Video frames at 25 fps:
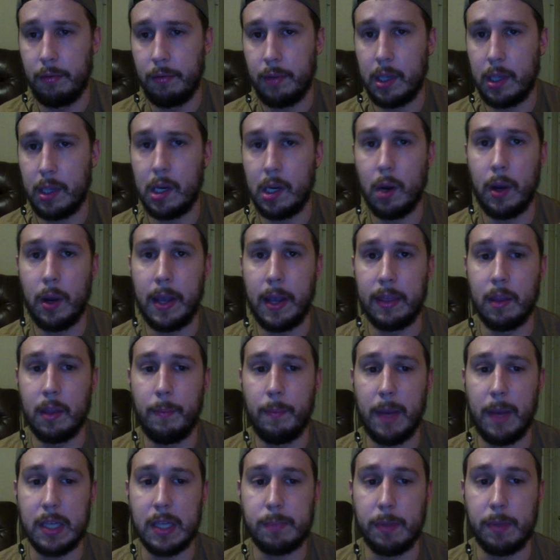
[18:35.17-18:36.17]
in the
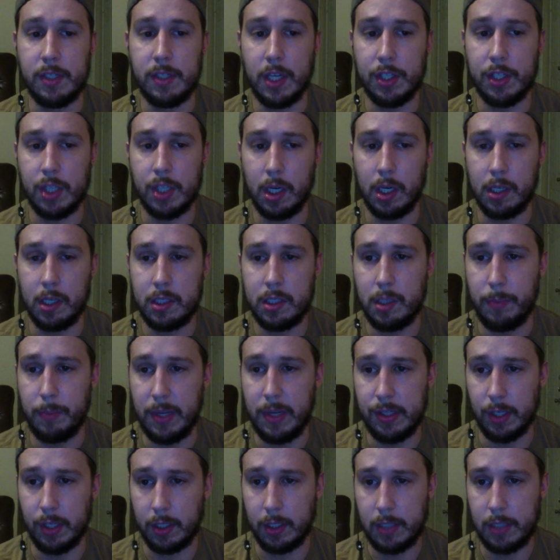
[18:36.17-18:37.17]
best position to be
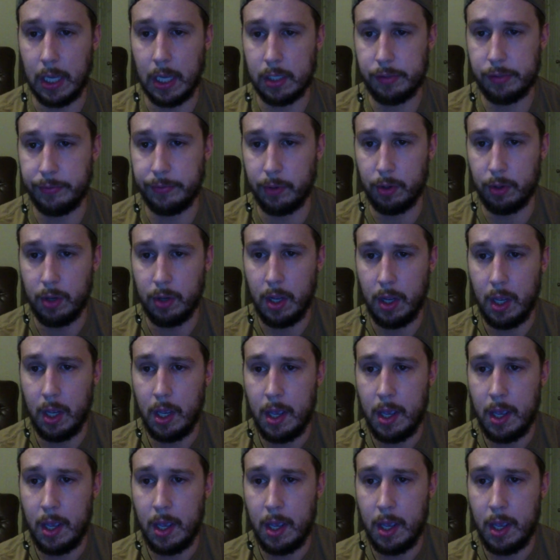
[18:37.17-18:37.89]
successful.